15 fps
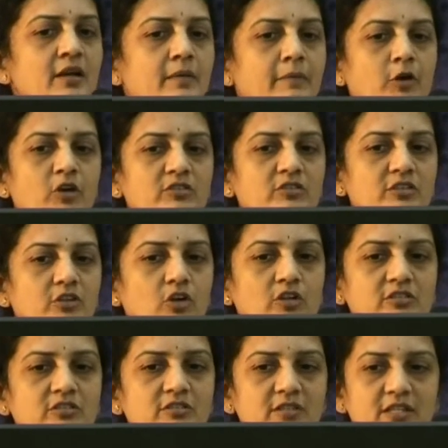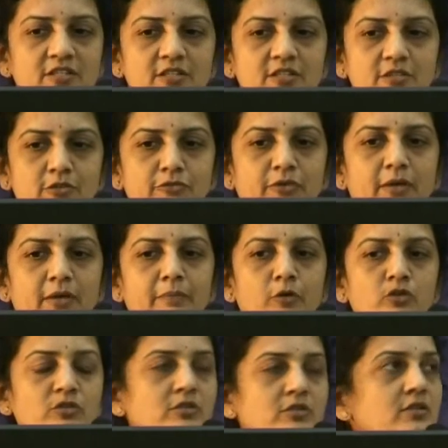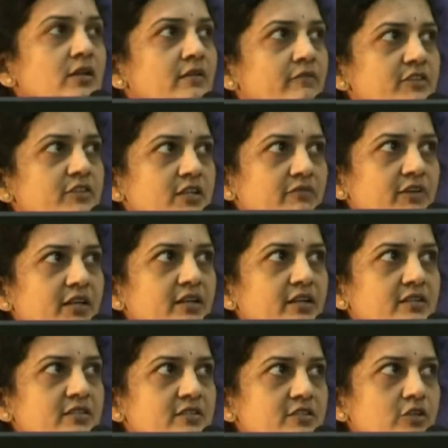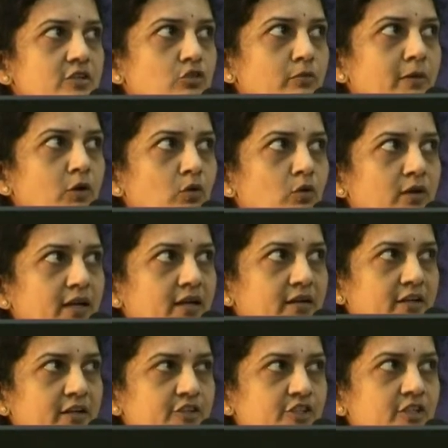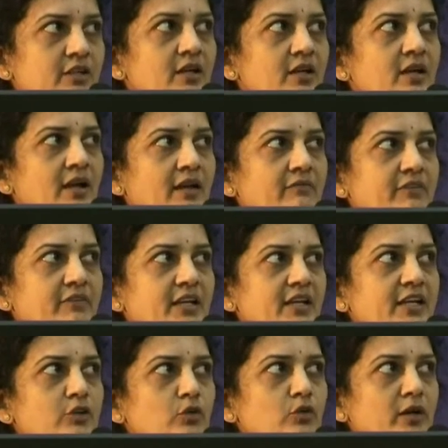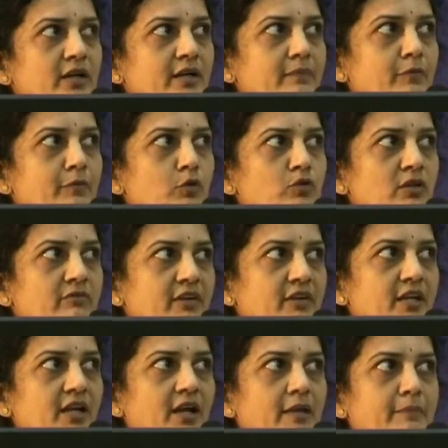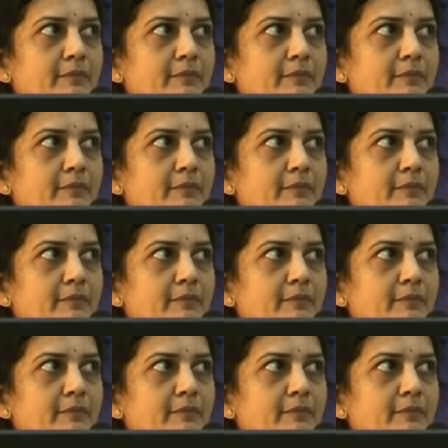because it causes extensive fibrosis which are very resistant to balloon dilatation, and we need to end up using very high